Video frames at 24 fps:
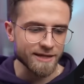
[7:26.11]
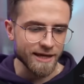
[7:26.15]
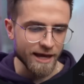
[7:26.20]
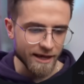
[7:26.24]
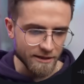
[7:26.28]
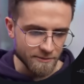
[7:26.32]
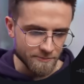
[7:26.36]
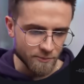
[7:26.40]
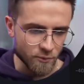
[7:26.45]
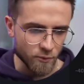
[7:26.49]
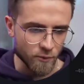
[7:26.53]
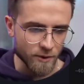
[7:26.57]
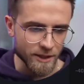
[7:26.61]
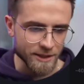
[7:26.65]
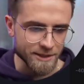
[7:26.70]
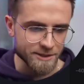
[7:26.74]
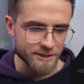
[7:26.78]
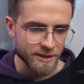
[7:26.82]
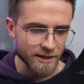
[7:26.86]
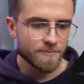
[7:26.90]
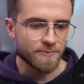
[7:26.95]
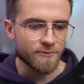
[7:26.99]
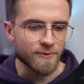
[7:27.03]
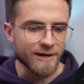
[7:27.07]
the end
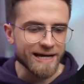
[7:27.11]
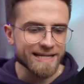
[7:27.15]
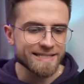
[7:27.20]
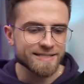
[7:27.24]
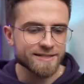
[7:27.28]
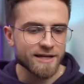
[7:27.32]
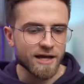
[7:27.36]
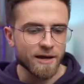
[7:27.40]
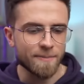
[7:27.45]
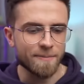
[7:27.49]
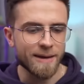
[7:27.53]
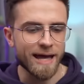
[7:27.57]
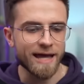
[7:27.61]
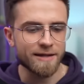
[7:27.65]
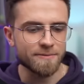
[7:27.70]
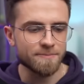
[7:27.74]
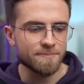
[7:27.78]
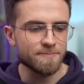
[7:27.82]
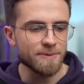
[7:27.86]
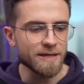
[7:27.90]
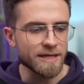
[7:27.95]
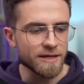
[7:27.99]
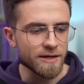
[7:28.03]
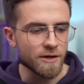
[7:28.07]
point, press
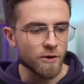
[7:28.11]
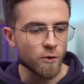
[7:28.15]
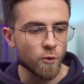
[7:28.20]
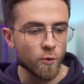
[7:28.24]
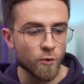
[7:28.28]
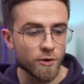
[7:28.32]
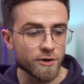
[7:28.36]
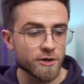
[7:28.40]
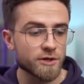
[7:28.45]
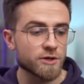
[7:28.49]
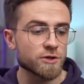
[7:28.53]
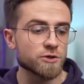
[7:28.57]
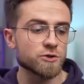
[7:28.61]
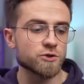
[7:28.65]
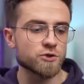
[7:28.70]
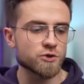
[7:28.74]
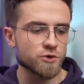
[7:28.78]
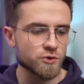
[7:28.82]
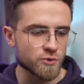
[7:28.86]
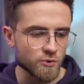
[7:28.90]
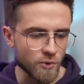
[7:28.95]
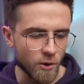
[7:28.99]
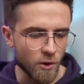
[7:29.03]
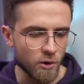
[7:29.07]
Command B or
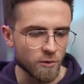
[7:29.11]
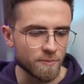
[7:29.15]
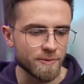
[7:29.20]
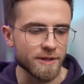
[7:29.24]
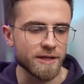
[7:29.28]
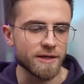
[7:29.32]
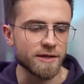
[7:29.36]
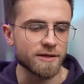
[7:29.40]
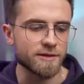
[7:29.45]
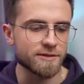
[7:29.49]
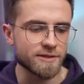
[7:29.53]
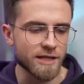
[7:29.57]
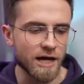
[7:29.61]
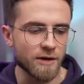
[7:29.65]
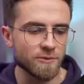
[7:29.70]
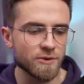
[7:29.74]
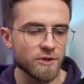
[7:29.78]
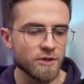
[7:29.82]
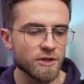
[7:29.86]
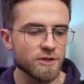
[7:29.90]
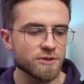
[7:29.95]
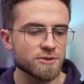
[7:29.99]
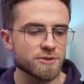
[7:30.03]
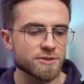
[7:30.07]
Control B. Now
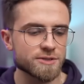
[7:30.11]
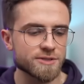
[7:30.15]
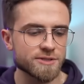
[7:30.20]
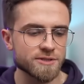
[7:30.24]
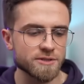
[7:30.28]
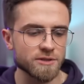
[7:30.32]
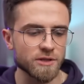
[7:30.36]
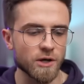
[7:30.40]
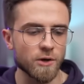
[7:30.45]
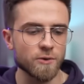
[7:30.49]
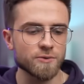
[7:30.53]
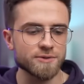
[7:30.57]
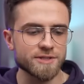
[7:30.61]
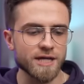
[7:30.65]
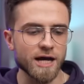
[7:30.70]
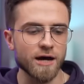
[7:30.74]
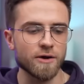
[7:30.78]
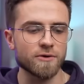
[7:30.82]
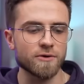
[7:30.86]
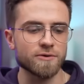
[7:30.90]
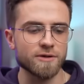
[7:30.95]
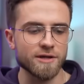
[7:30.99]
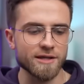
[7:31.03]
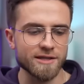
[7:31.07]
you need to slow
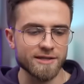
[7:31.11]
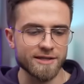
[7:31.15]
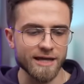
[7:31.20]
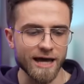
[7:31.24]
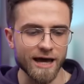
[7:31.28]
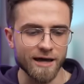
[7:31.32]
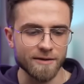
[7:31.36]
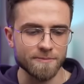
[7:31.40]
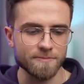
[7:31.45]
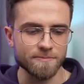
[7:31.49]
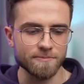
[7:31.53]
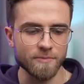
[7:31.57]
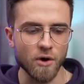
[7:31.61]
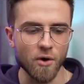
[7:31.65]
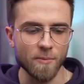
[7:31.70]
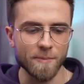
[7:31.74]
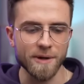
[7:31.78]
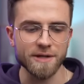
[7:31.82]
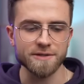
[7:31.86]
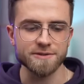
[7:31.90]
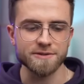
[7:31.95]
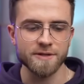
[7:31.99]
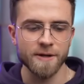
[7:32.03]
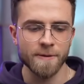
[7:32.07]
down that
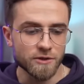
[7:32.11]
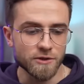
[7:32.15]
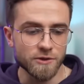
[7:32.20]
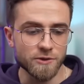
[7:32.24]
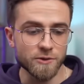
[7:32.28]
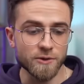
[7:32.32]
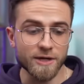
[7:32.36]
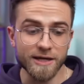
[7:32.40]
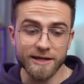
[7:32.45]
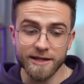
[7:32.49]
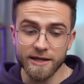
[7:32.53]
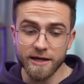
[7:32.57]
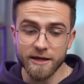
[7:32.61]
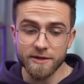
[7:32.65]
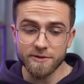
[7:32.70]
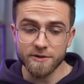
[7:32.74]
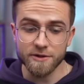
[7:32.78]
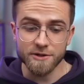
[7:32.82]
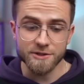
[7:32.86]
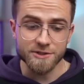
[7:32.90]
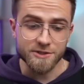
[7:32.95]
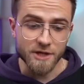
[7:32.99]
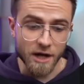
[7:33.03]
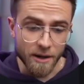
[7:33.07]
moment. You can
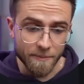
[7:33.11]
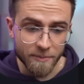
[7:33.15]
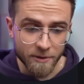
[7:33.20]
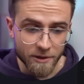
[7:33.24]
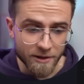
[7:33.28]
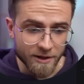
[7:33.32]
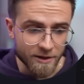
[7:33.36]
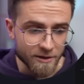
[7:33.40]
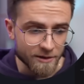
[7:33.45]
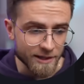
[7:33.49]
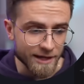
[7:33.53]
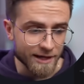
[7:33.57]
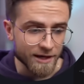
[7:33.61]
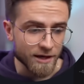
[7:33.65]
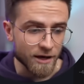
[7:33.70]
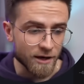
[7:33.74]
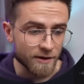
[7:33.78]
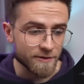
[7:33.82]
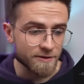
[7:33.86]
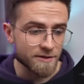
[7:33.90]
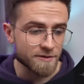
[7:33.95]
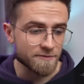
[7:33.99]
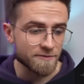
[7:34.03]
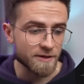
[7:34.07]
either double click
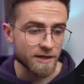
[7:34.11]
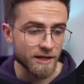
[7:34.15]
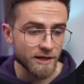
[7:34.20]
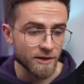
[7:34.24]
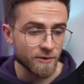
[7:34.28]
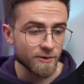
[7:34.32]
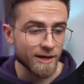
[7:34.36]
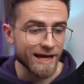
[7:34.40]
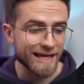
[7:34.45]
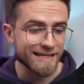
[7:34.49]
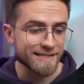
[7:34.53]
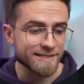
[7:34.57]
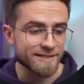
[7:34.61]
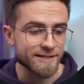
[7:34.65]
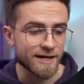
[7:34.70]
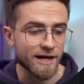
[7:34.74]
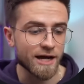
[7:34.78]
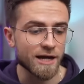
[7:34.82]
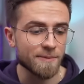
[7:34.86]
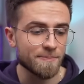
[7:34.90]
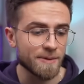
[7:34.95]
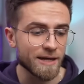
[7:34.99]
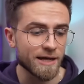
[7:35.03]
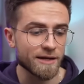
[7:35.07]
on the video and
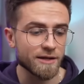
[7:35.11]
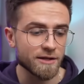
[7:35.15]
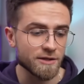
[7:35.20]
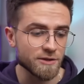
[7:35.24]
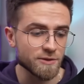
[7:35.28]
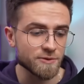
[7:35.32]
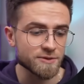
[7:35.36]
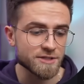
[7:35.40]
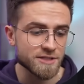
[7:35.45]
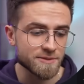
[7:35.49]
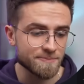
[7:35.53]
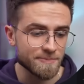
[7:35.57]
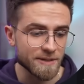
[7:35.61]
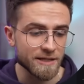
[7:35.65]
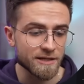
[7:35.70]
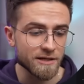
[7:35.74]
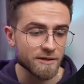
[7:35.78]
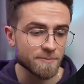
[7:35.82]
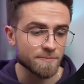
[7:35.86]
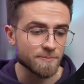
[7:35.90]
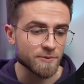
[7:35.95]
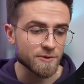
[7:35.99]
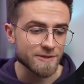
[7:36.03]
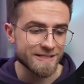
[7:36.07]
type in a new speed
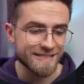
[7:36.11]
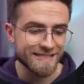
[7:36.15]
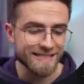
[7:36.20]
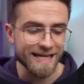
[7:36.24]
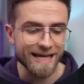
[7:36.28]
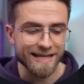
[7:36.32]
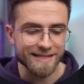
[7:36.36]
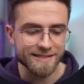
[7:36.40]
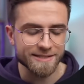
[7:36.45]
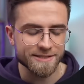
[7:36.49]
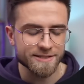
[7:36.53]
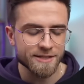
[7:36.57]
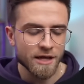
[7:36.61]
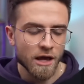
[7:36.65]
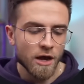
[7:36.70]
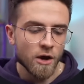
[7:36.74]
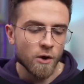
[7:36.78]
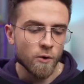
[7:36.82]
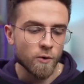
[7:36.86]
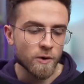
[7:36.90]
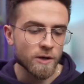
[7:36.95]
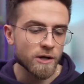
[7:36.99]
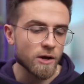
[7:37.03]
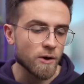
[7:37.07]
in percents,
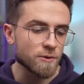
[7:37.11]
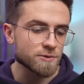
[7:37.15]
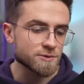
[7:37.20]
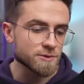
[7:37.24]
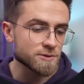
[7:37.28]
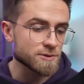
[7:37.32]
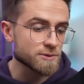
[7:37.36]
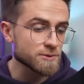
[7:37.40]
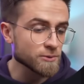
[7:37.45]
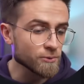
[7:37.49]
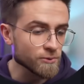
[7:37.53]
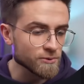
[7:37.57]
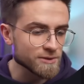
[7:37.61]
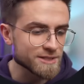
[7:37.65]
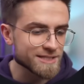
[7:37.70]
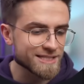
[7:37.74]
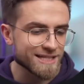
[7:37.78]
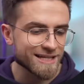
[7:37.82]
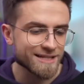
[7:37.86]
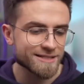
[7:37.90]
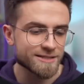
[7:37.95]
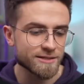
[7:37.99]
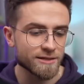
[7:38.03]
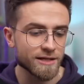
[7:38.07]
or go to Tools,
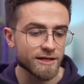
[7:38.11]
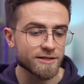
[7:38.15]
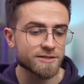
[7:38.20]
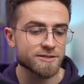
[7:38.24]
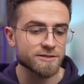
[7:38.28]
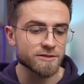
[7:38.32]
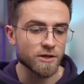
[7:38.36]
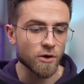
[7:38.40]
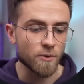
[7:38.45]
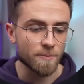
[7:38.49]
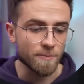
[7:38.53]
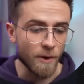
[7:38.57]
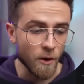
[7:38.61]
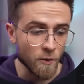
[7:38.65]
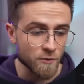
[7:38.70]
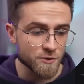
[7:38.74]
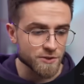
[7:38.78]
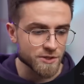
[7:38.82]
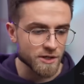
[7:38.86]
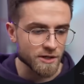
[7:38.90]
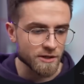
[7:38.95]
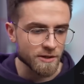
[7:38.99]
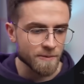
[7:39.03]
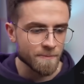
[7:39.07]
select Slow
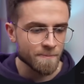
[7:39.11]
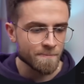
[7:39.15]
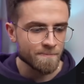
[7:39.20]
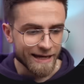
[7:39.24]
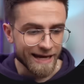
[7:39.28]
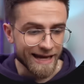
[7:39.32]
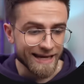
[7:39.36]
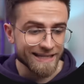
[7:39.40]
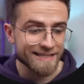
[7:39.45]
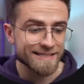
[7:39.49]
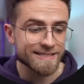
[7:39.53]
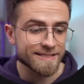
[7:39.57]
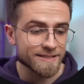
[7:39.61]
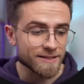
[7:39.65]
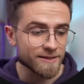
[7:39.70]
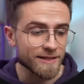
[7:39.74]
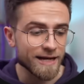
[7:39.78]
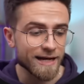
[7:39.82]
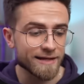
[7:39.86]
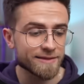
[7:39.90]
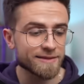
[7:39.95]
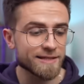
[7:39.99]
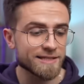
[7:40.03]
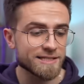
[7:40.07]
Motion, and
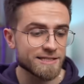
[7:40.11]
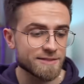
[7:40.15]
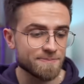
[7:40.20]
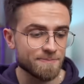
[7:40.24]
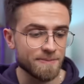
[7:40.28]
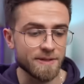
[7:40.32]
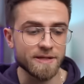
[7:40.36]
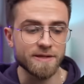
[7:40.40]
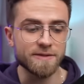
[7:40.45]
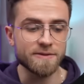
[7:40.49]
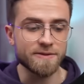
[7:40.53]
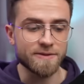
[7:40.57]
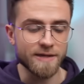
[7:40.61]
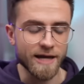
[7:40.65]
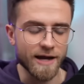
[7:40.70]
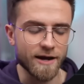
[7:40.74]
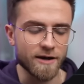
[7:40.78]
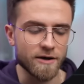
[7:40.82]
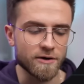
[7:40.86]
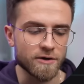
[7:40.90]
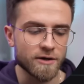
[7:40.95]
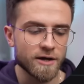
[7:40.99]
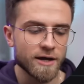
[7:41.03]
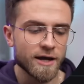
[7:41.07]
select the speed
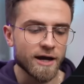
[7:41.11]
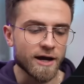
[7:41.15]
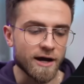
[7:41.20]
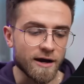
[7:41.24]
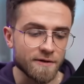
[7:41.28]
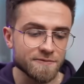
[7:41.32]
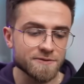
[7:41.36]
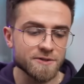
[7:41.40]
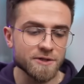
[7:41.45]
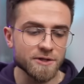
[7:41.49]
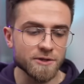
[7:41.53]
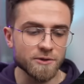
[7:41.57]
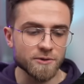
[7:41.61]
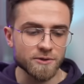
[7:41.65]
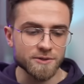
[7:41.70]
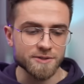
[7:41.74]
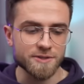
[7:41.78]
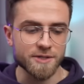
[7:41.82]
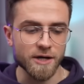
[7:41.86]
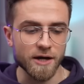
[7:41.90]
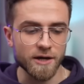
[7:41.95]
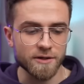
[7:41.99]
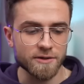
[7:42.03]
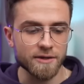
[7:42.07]
there. After you're
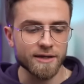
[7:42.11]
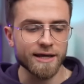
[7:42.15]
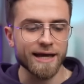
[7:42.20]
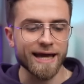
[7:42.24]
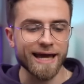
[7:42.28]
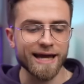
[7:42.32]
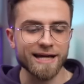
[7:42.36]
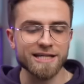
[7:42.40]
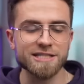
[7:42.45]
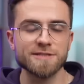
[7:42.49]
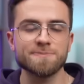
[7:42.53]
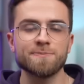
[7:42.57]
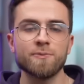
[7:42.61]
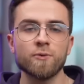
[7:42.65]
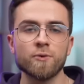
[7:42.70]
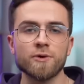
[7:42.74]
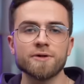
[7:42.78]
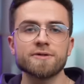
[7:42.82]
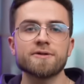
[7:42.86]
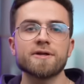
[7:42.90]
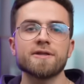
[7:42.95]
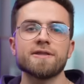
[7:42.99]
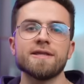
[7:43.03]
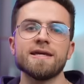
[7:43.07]
done,
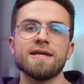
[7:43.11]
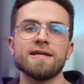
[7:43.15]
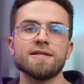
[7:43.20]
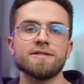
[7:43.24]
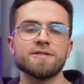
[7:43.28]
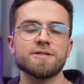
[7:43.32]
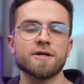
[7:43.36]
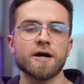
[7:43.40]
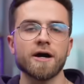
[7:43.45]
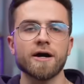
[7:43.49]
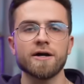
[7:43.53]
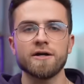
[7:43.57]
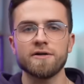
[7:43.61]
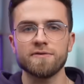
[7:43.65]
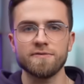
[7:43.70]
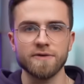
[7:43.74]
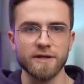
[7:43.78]
export the entire